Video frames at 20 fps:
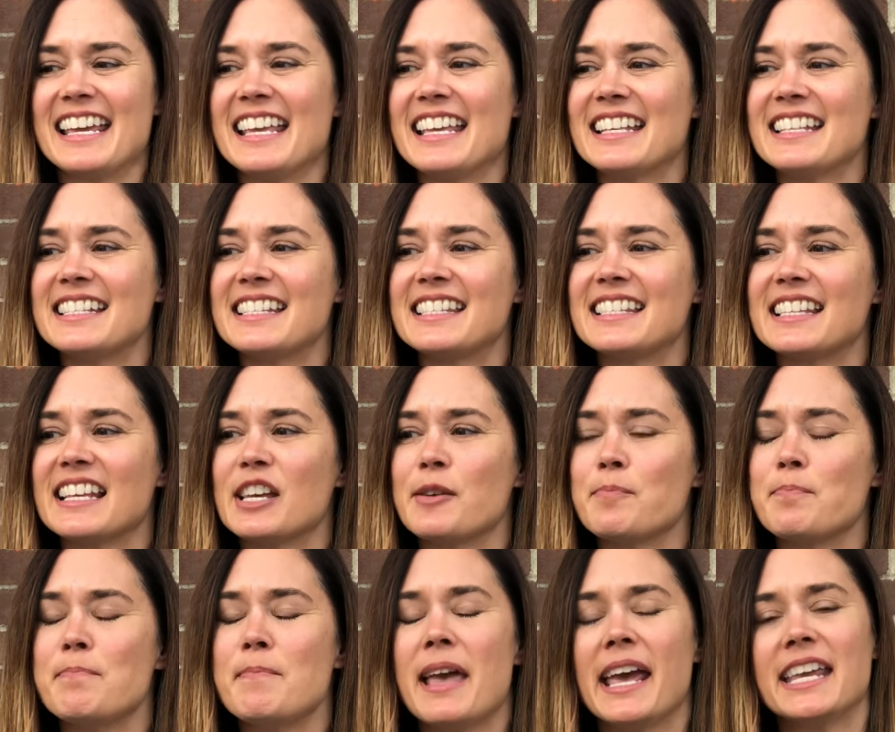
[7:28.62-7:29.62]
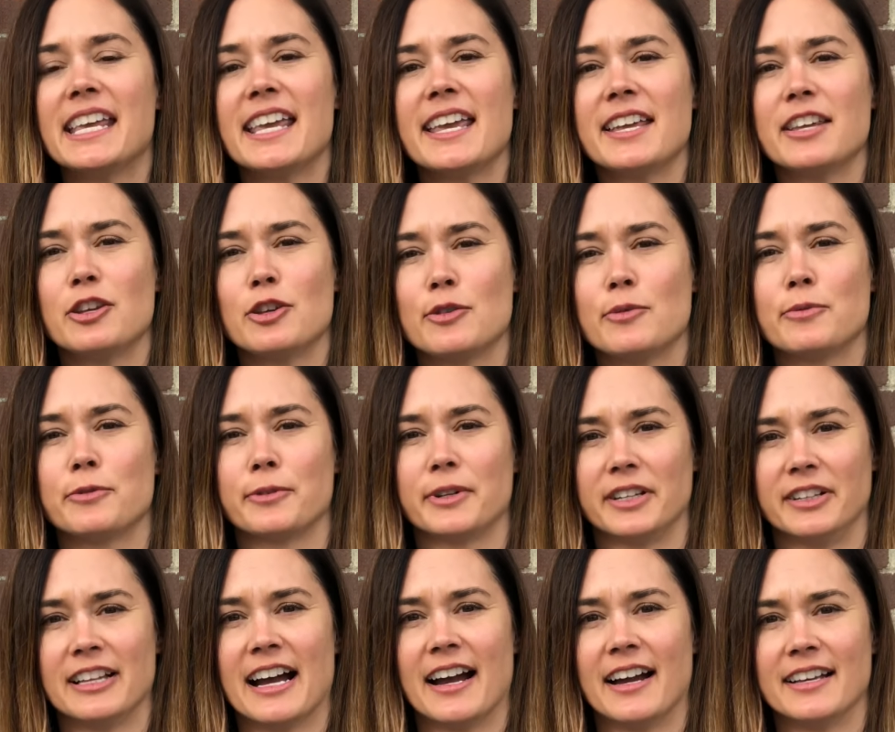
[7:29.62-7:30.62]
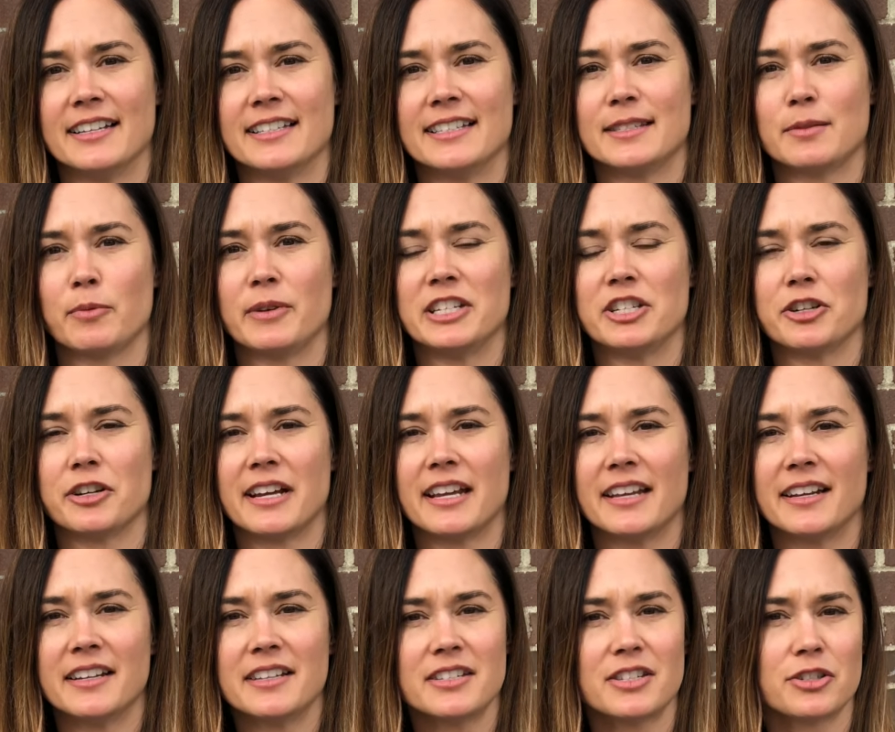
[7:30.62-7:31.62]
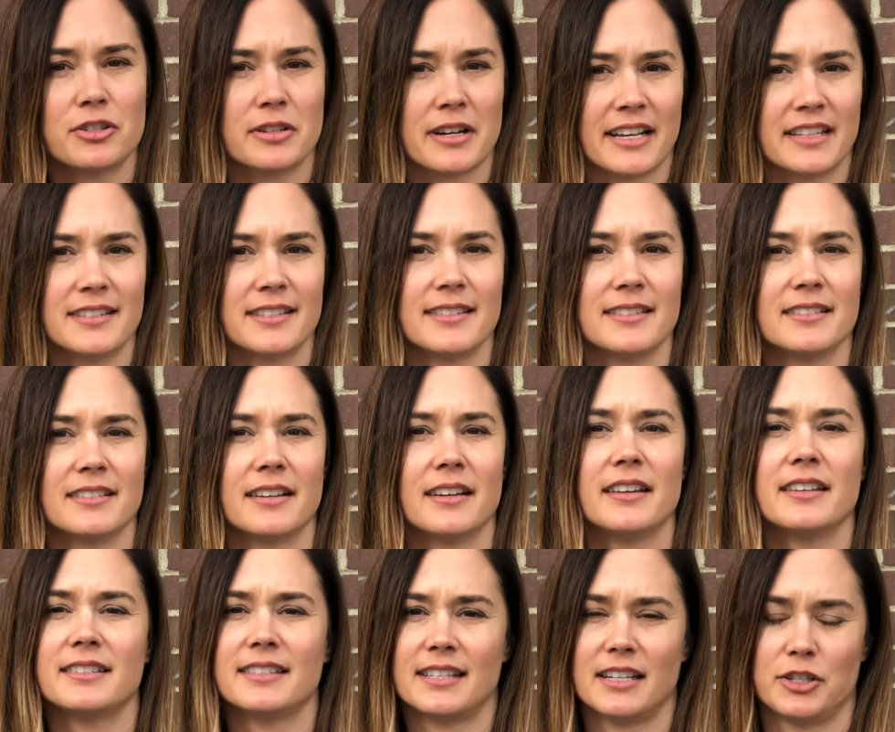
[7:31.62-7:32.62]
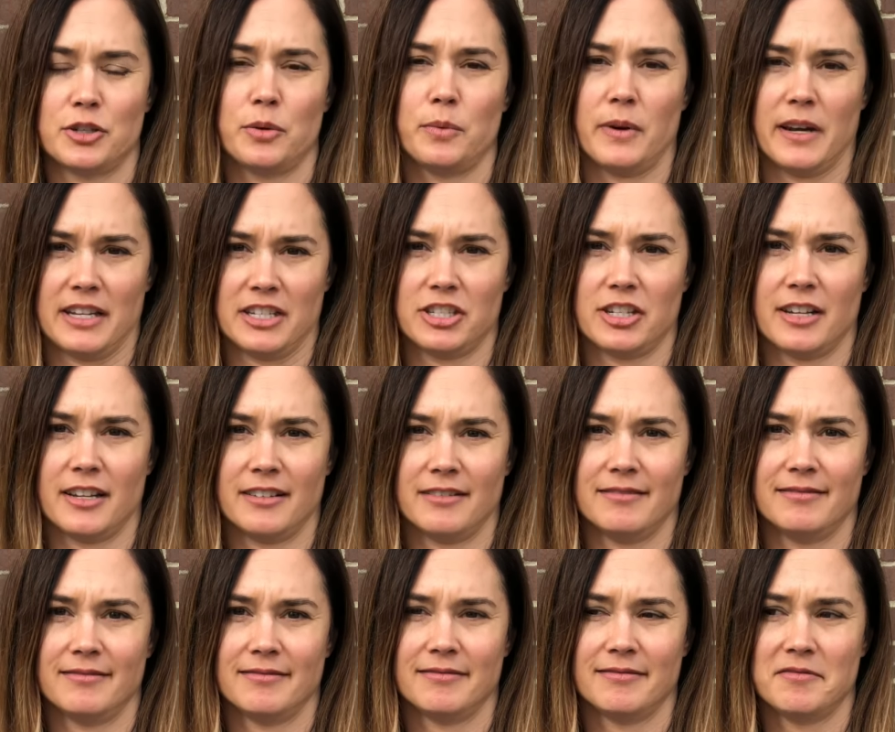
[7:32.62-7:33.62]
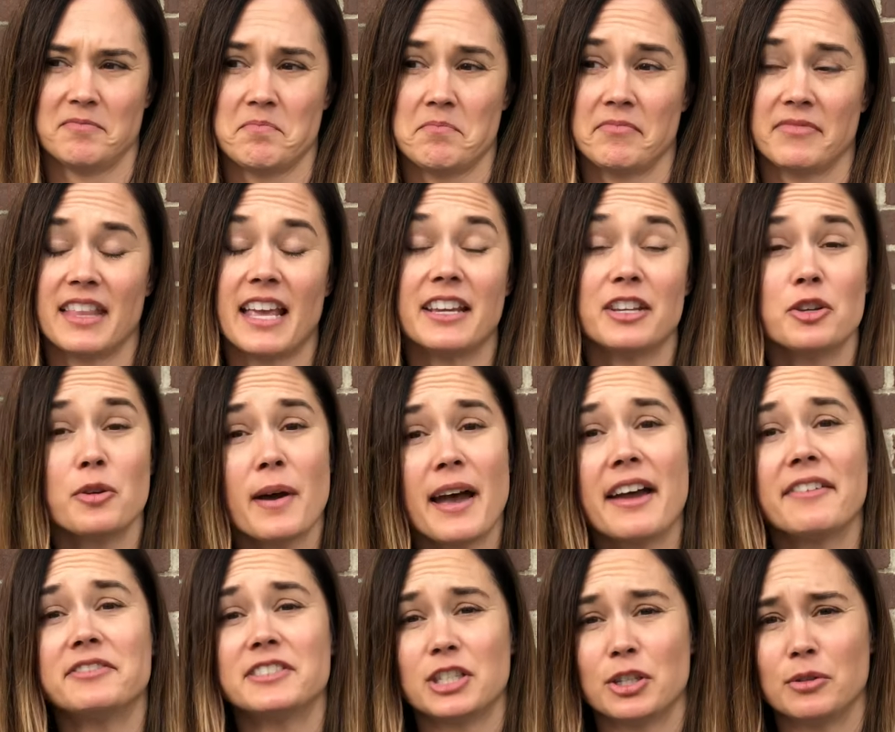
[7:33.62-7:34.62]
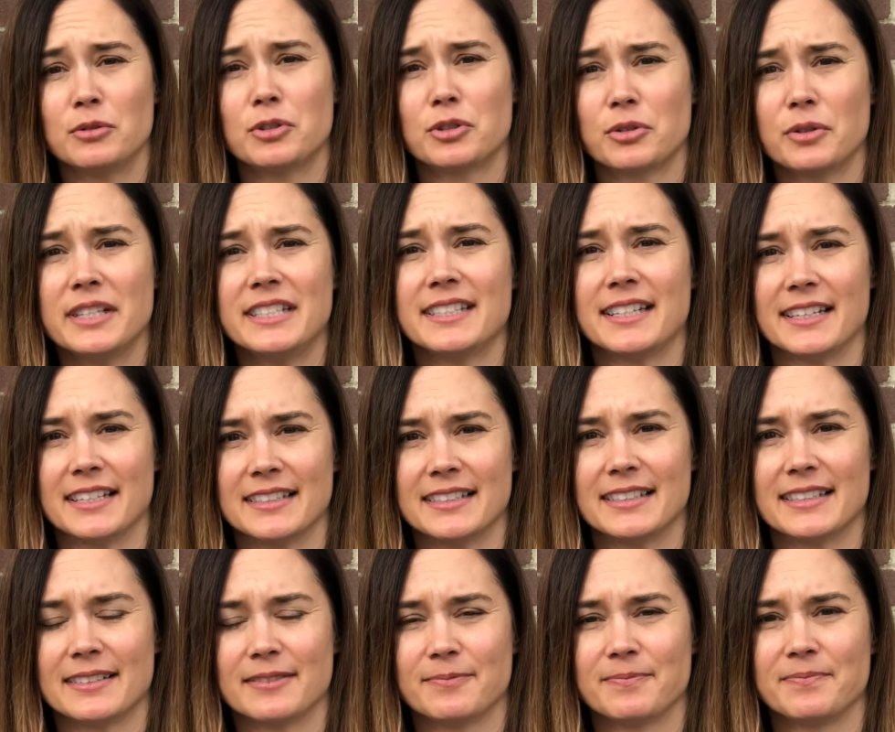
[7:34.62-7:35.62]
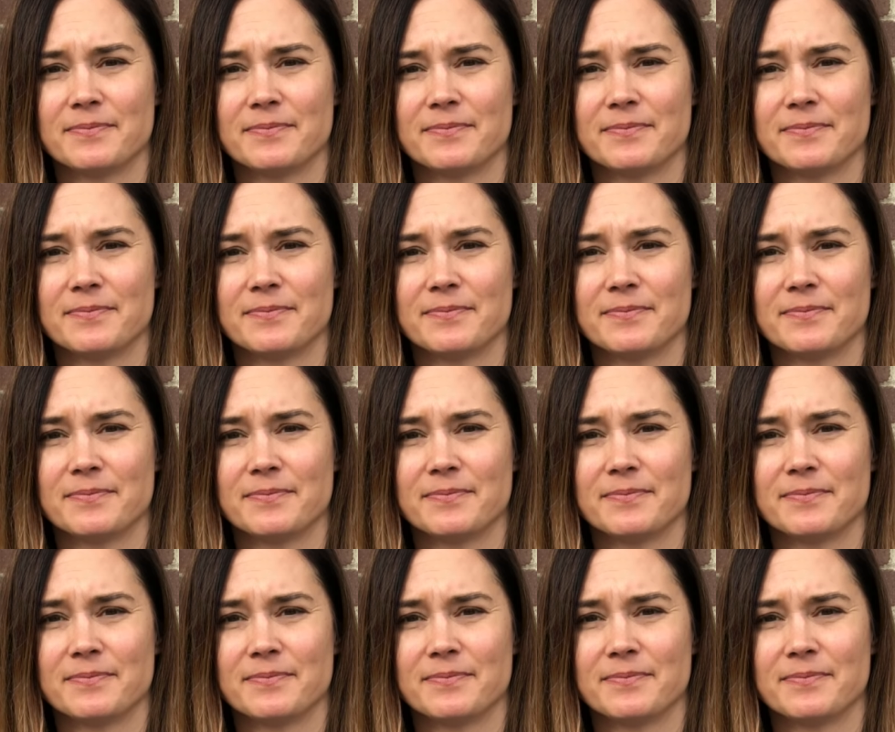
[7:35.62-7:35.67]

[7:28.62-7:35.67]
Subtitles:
It's making you realize when you're in a stress situation that you have two choices.